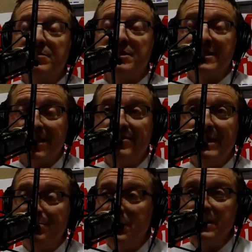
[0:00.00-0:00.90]
some
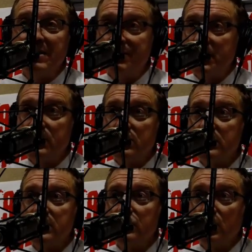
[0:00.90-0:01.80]
70 million
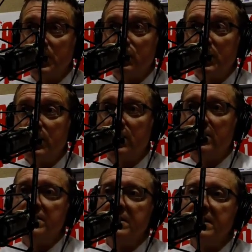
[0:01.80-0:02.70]
vehicles will be
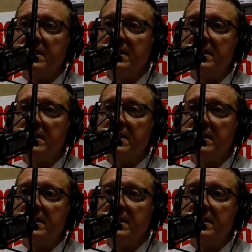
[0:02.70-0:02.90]
recalled.